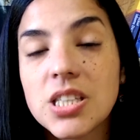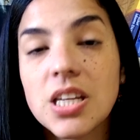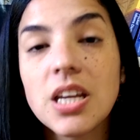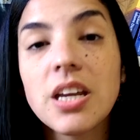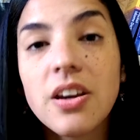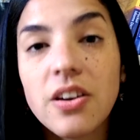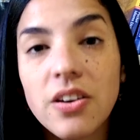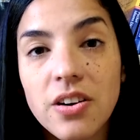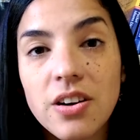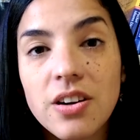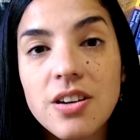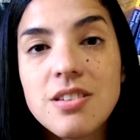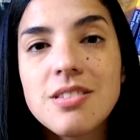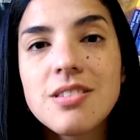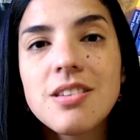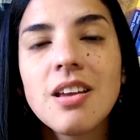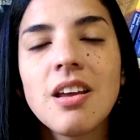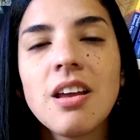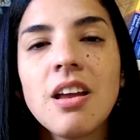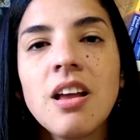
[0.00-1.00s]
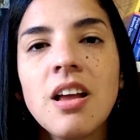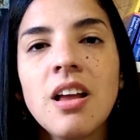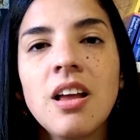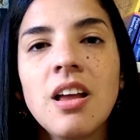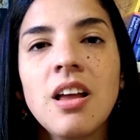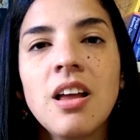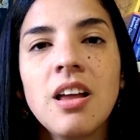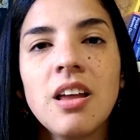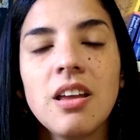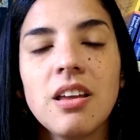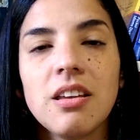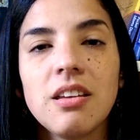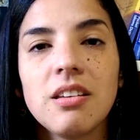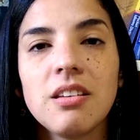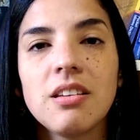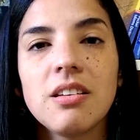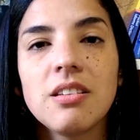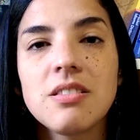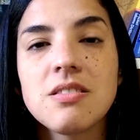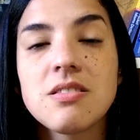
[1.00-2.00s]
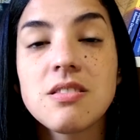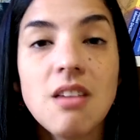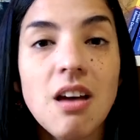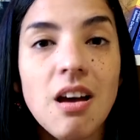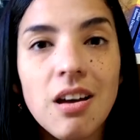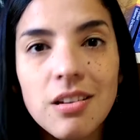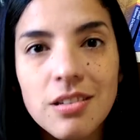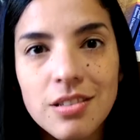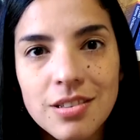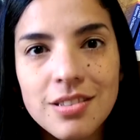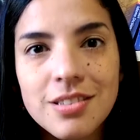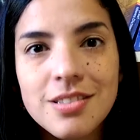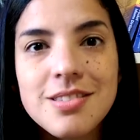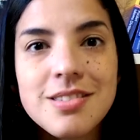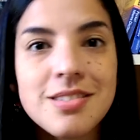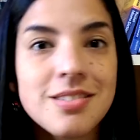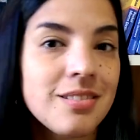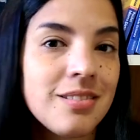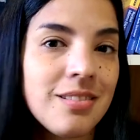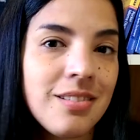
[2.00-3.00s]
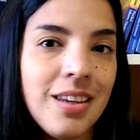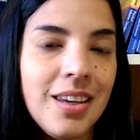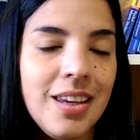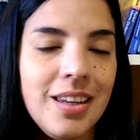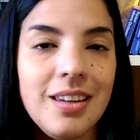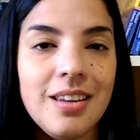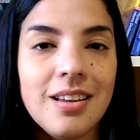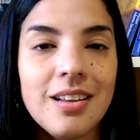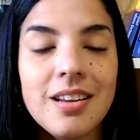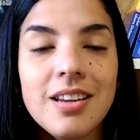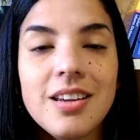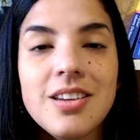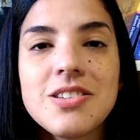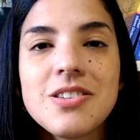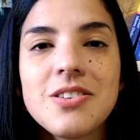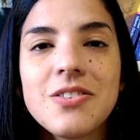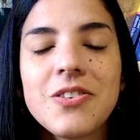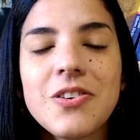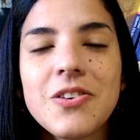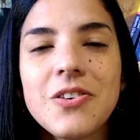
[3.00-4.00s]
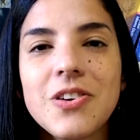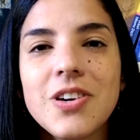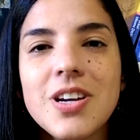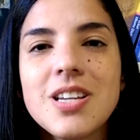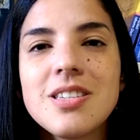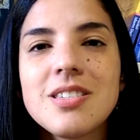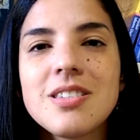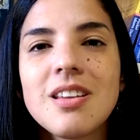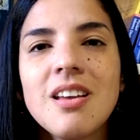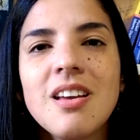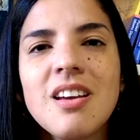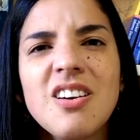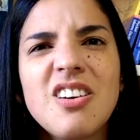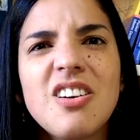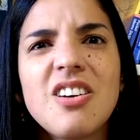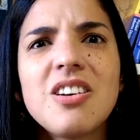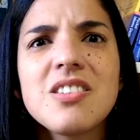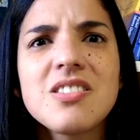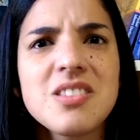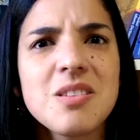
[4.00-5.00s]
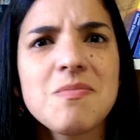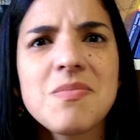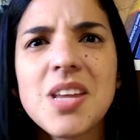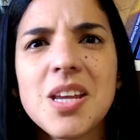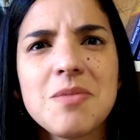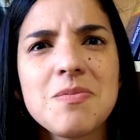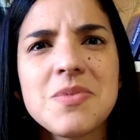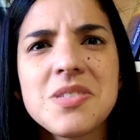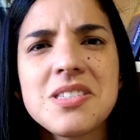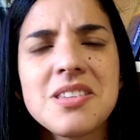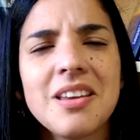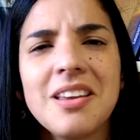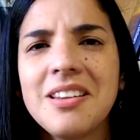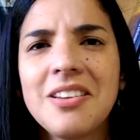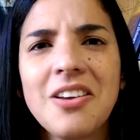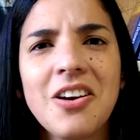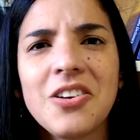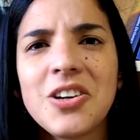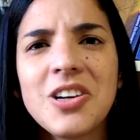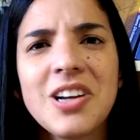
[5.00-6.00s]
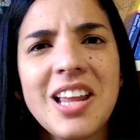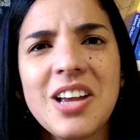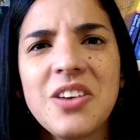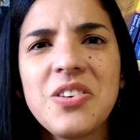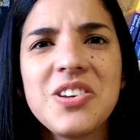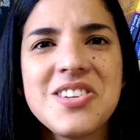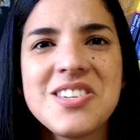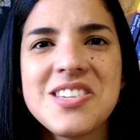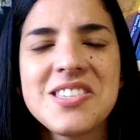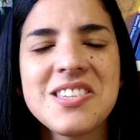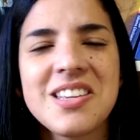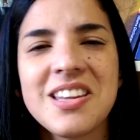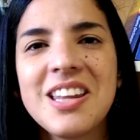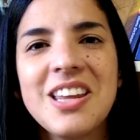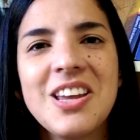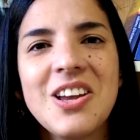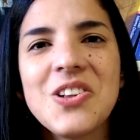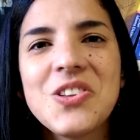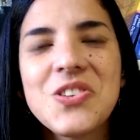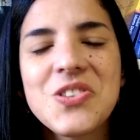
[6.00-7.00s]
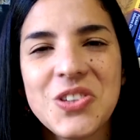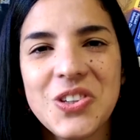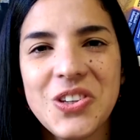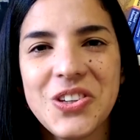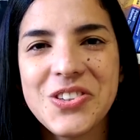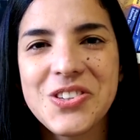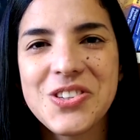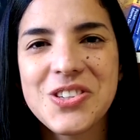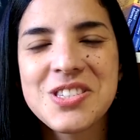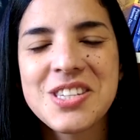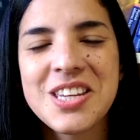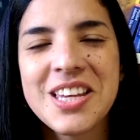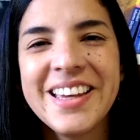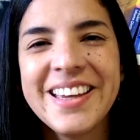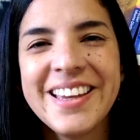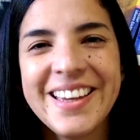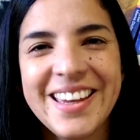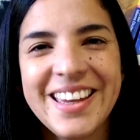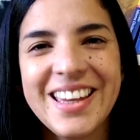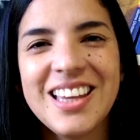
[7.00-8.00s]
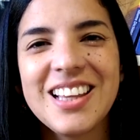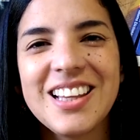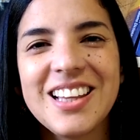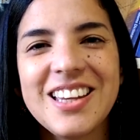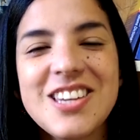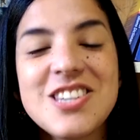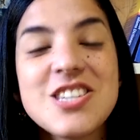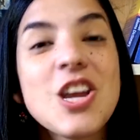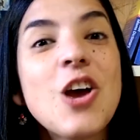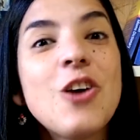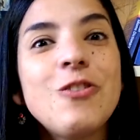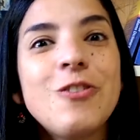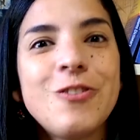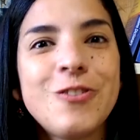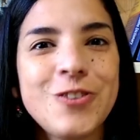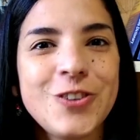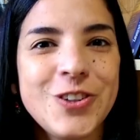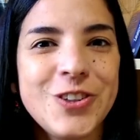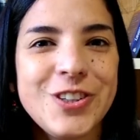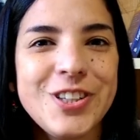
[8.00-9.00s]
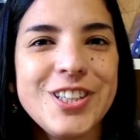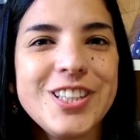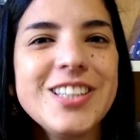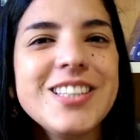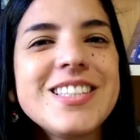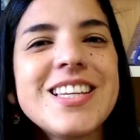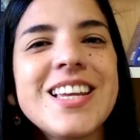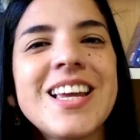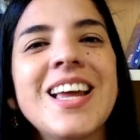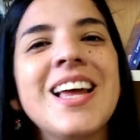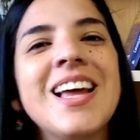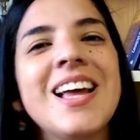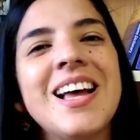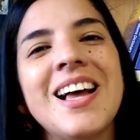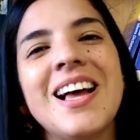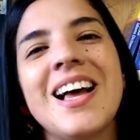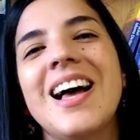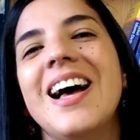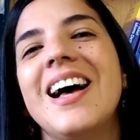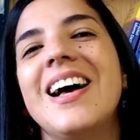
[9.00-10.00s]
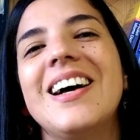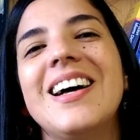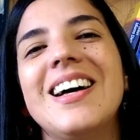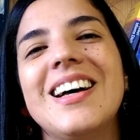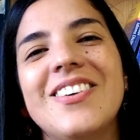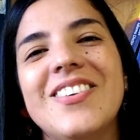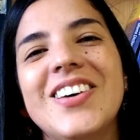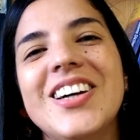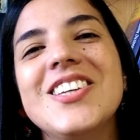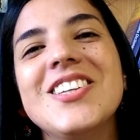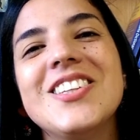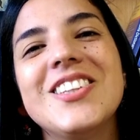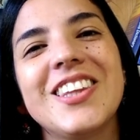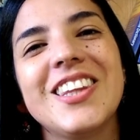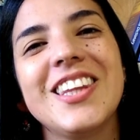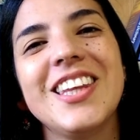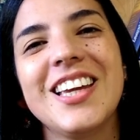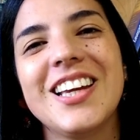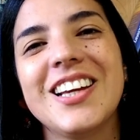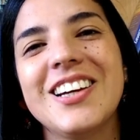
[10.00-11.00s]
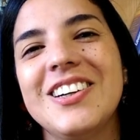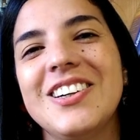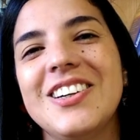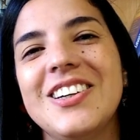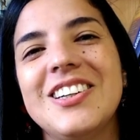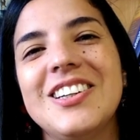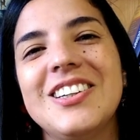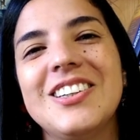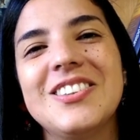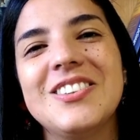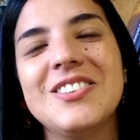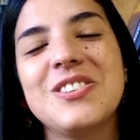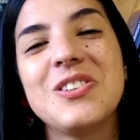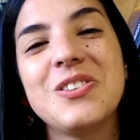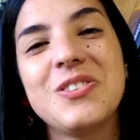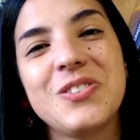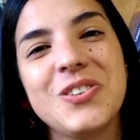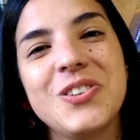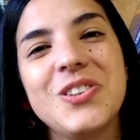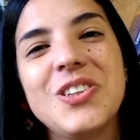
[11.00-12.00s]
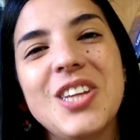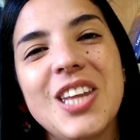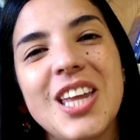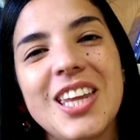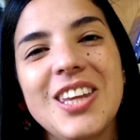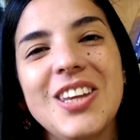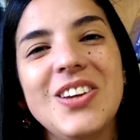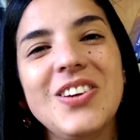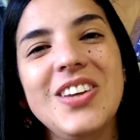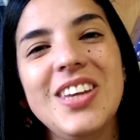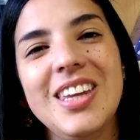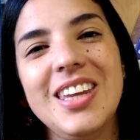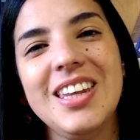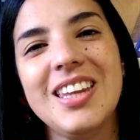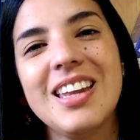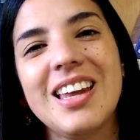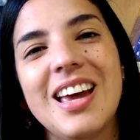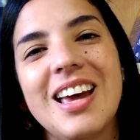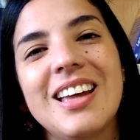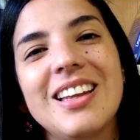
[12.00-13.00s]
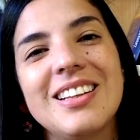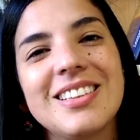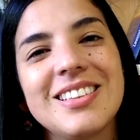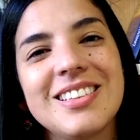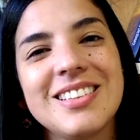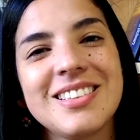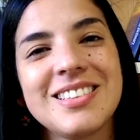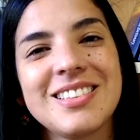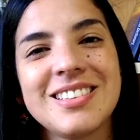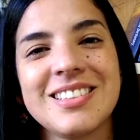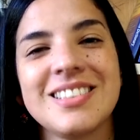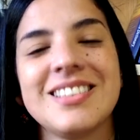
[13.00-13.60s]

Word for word: singers, uh, songs in English, of course, or sometimes in other languages, and they also use English. Food. Uh, I want you to think of, of the food that you eat and